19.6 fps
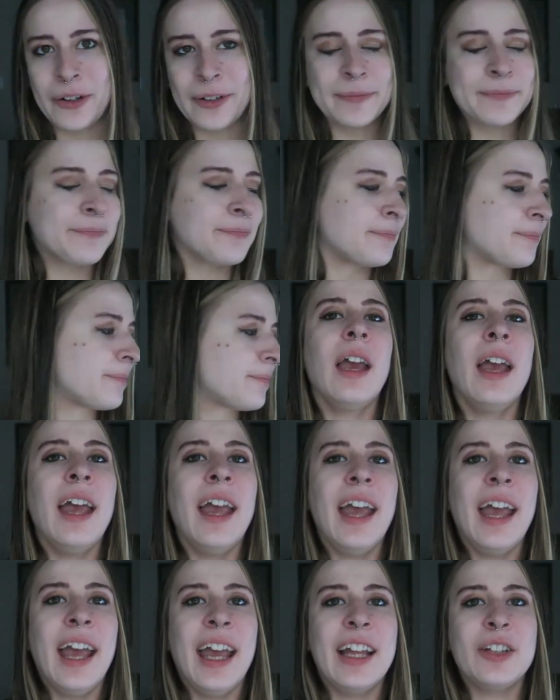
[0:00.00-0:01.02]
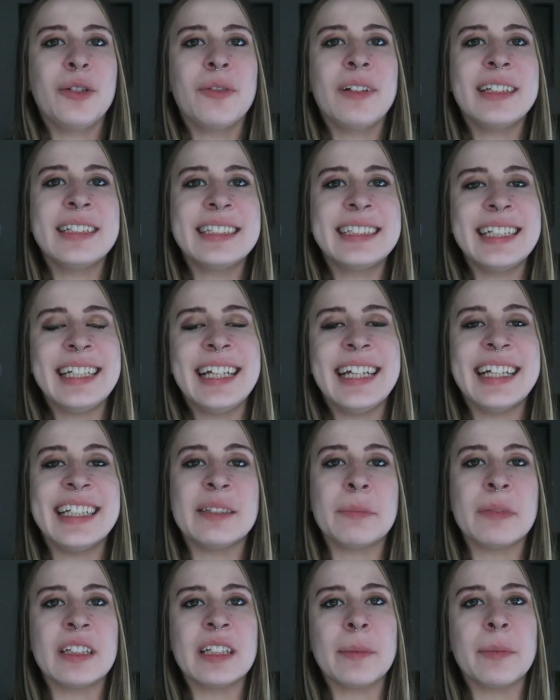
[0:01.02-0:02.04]
her. And you really see
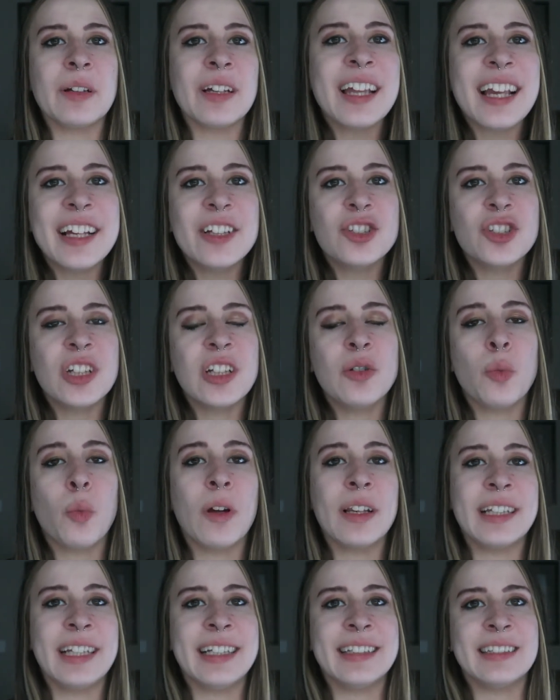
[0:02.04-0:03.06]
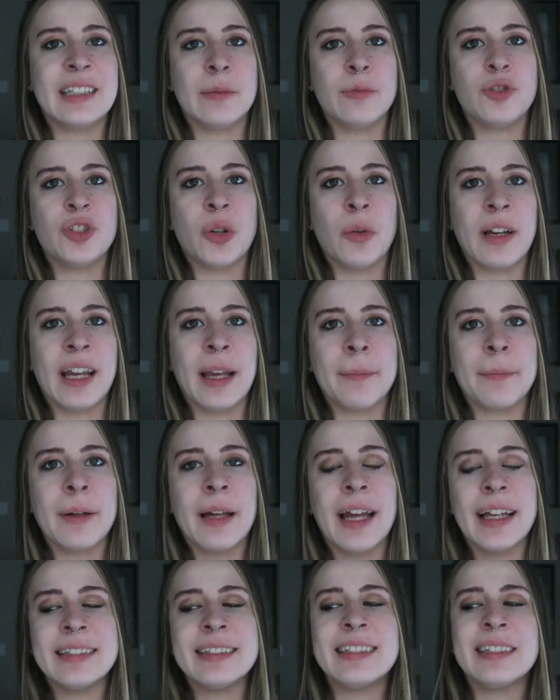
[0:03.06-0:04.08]
his manipulation when he ends up showing up
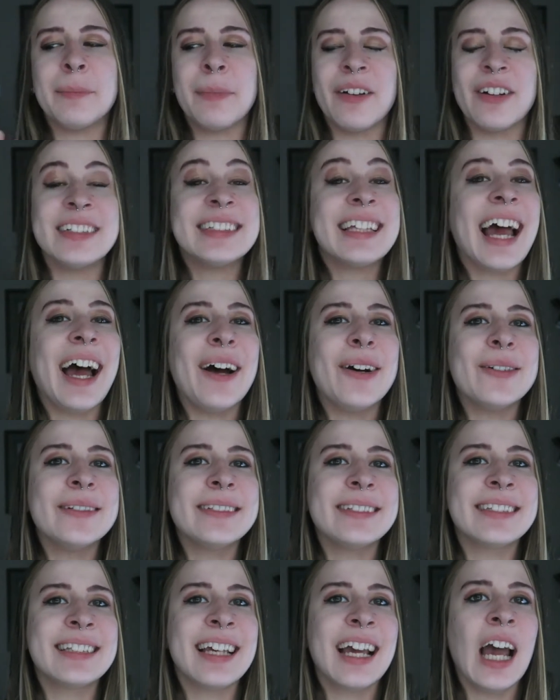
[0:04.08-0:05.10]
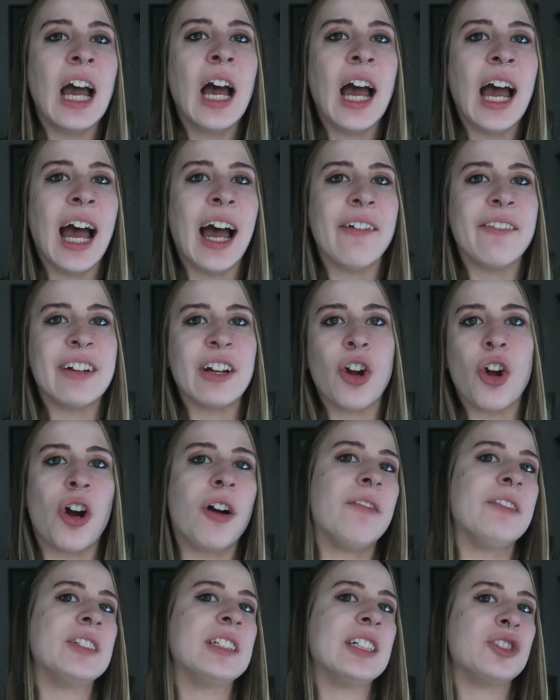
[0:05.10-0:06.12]
at Samara's house, having a
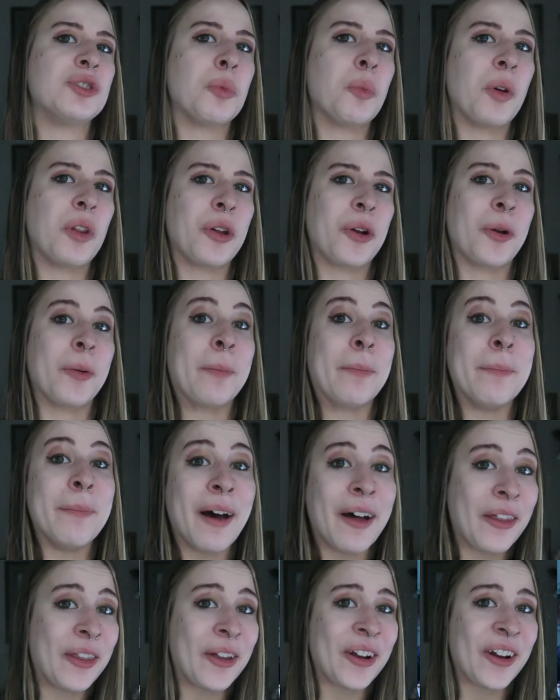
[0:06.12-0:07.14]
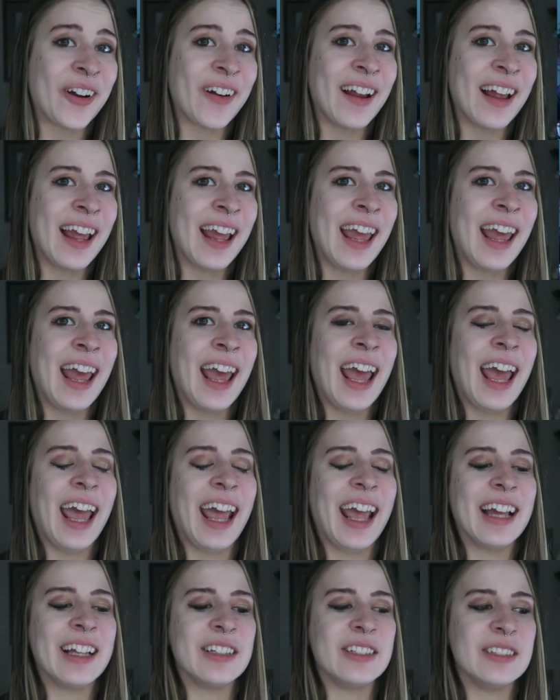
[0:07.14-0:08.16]
conversation with her mother,
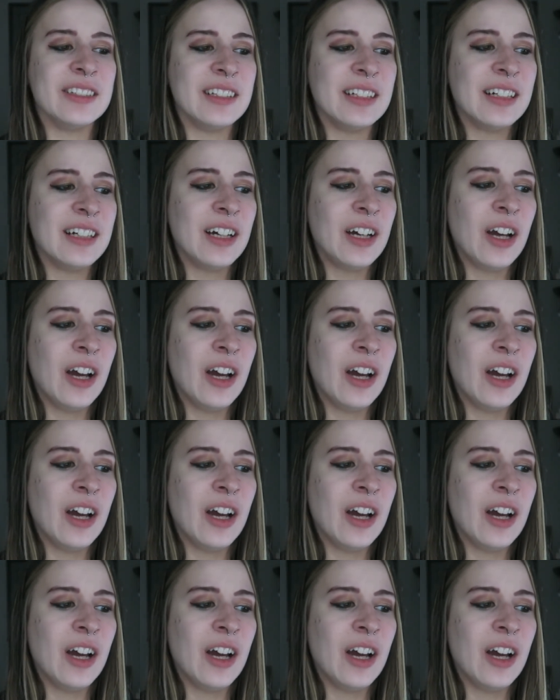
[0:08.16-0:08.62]
and